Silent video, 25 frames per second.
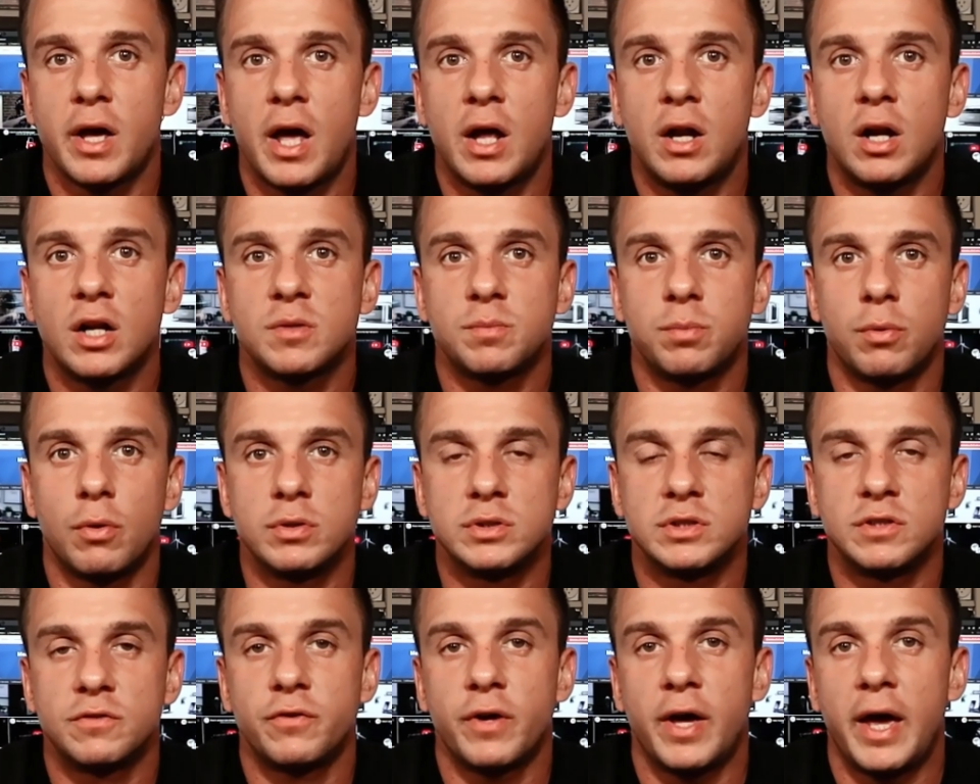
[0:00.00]
and
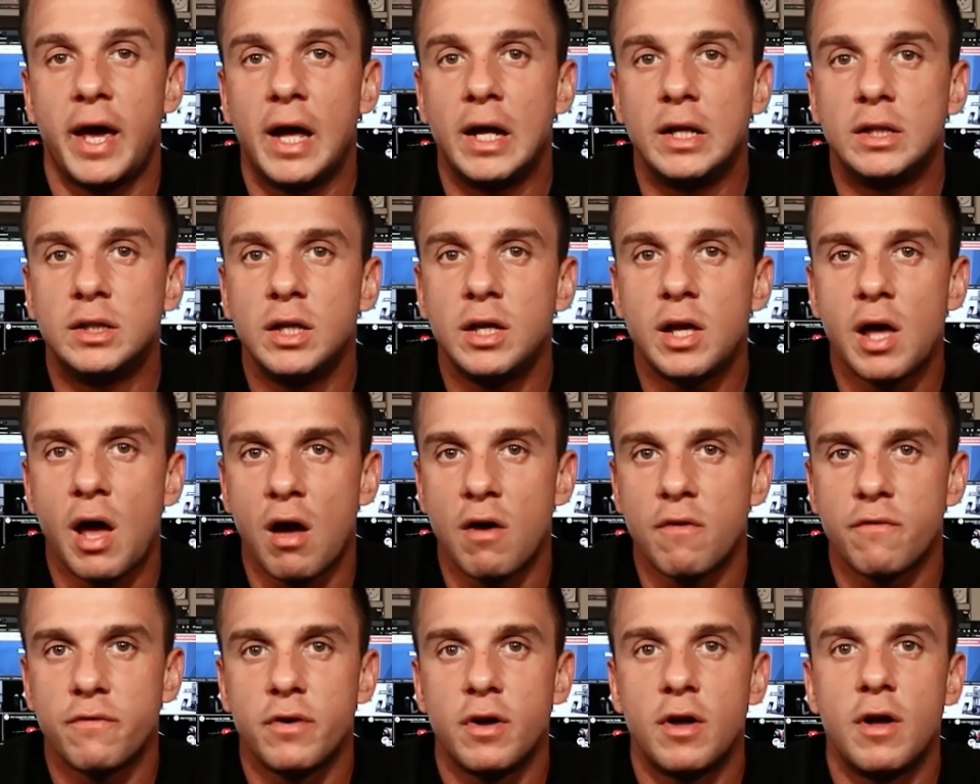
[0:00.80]
Explosives,
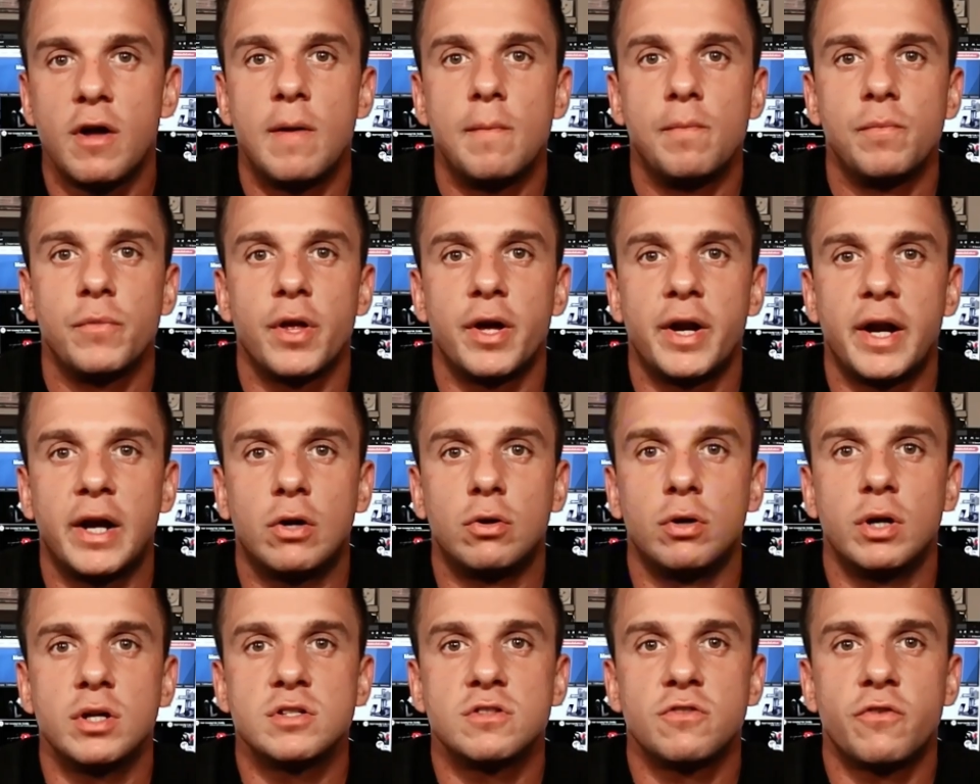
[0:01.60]
ATF,
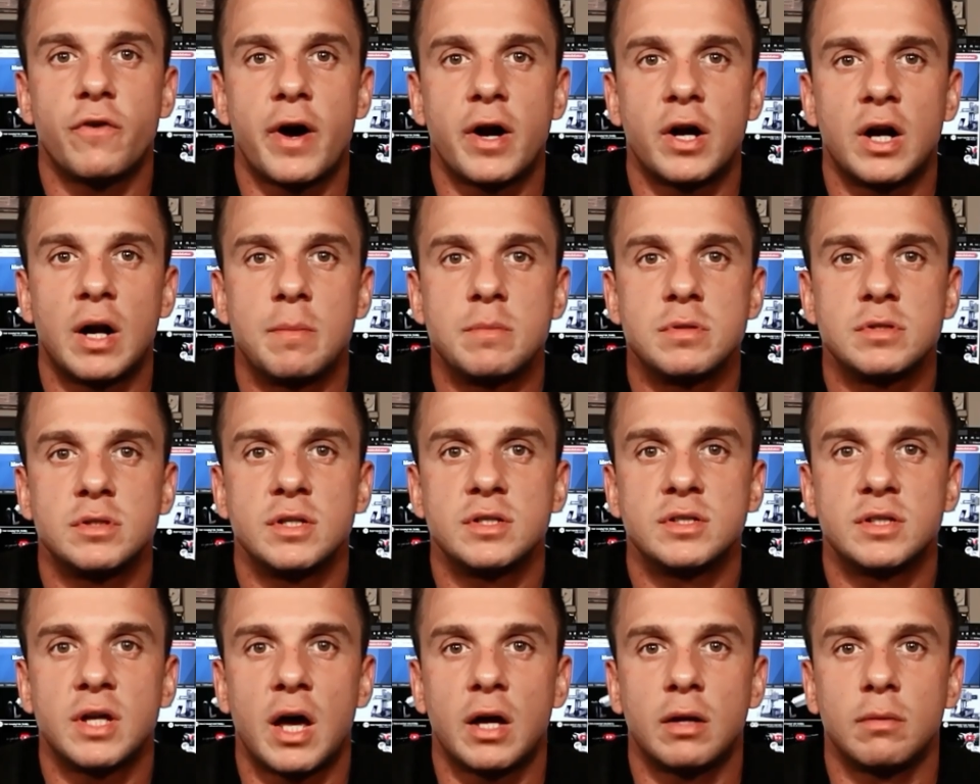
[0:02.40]
regulates firearms
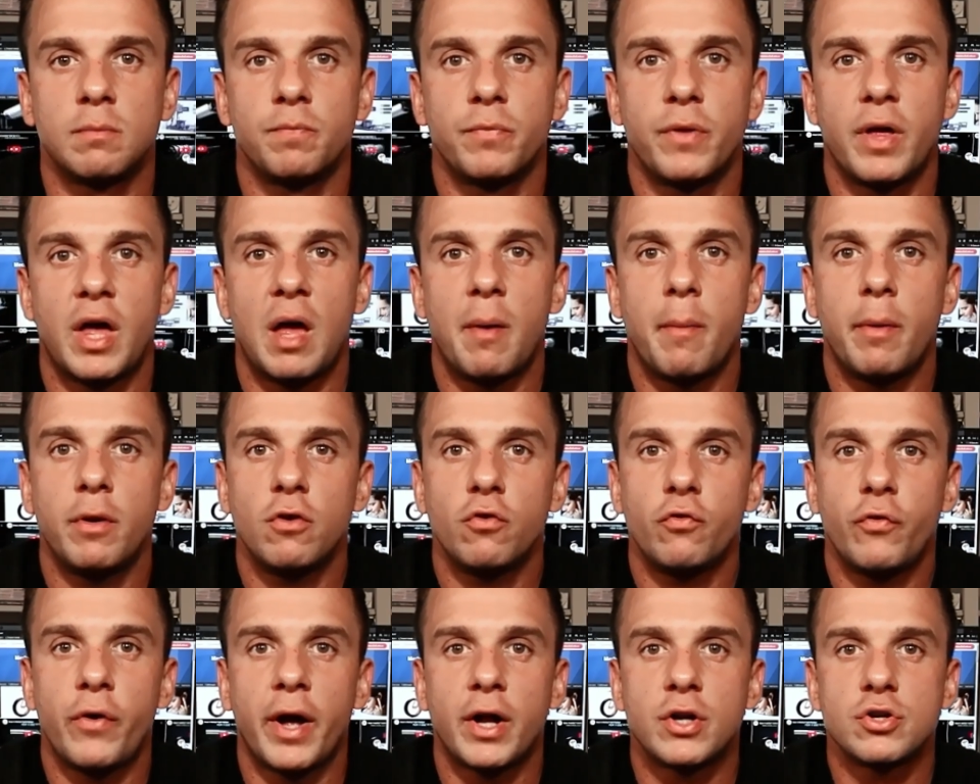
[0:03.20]
design and
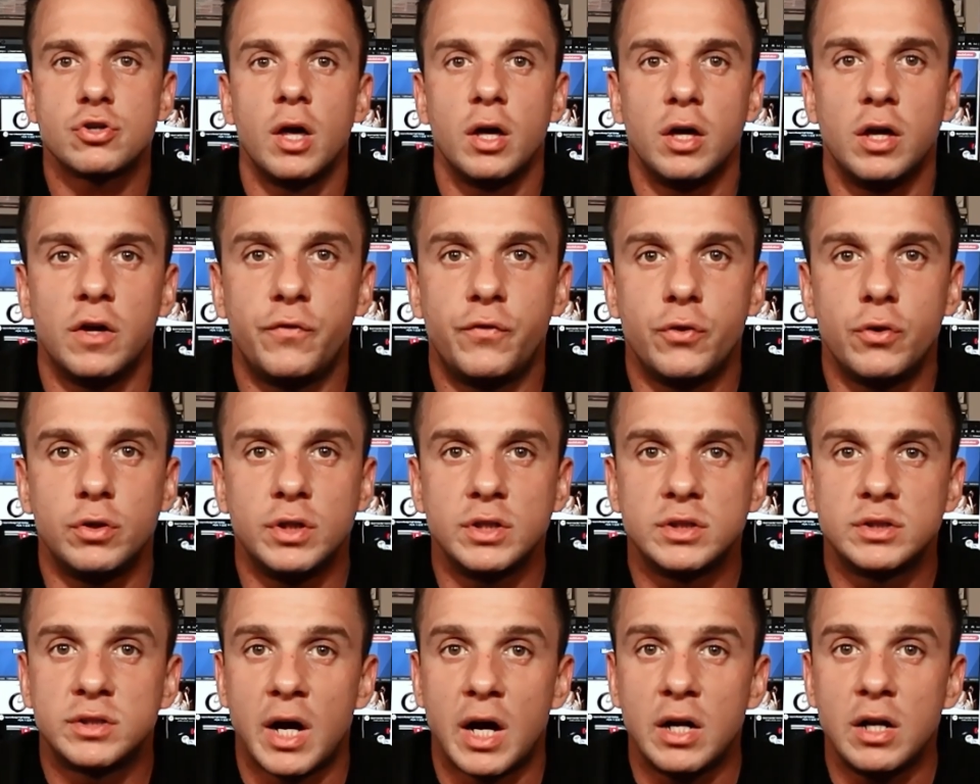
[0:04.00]
manufacture. If you're
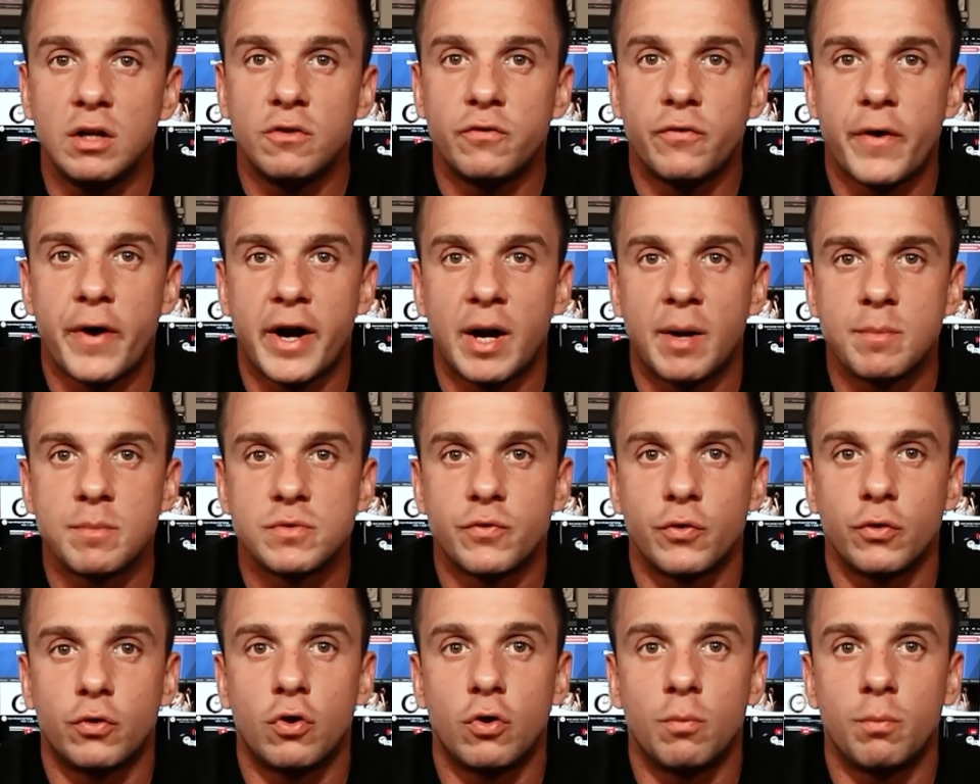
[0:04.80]
designing firearms
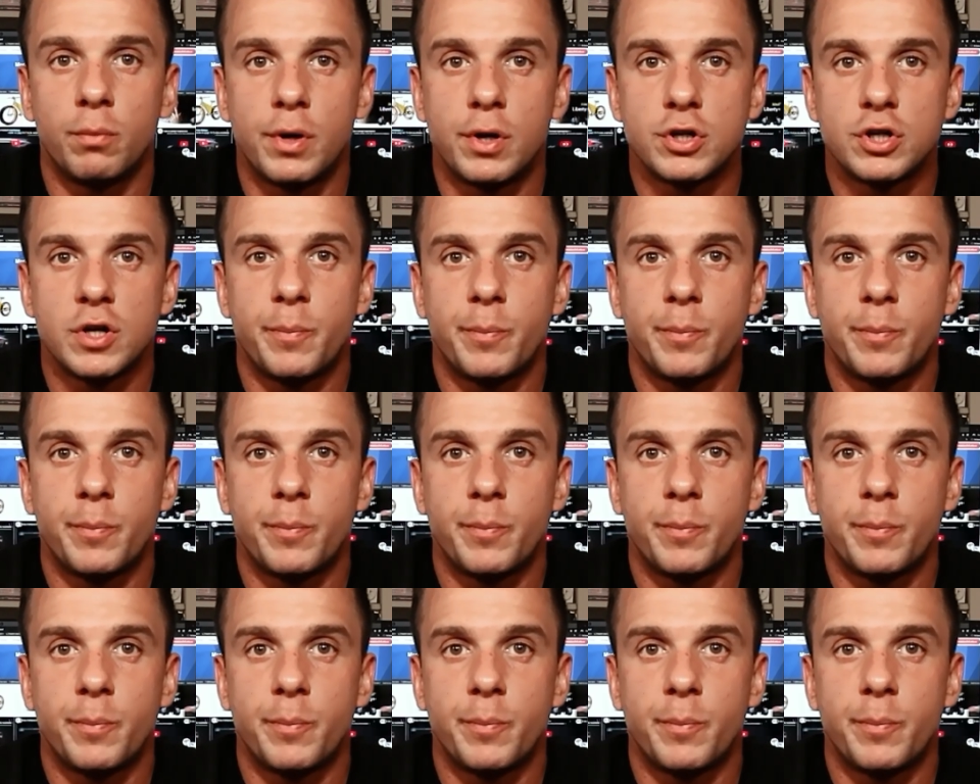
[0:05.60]
for commercial